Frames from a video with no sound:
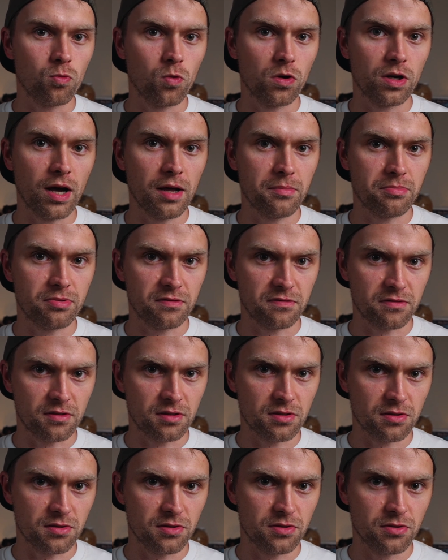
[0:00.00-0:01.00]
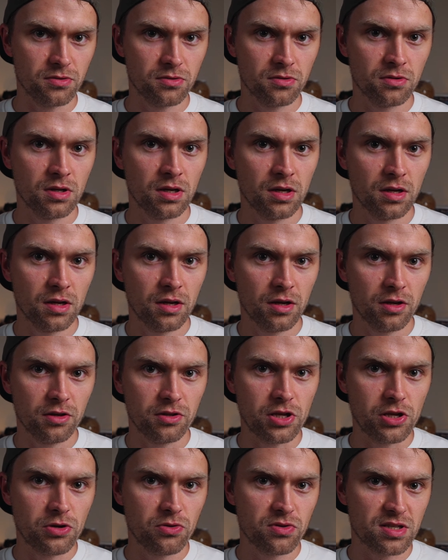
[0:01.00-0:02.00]
what I prefer to do,
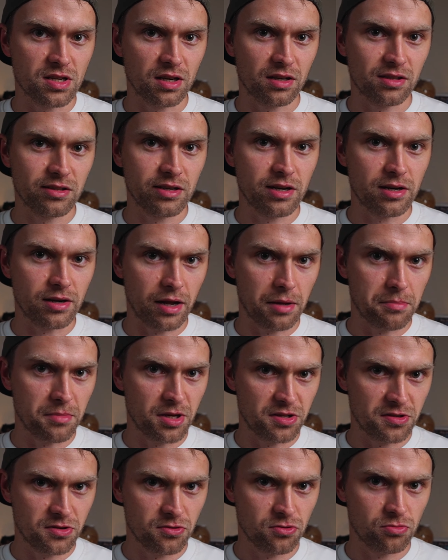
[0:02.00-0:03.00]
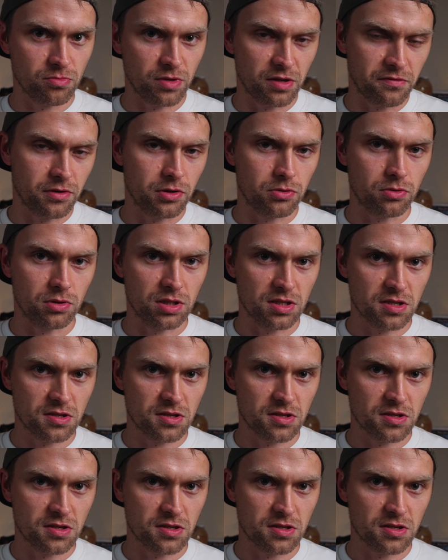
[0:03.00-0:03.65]
you use the clear image zoom if you're on a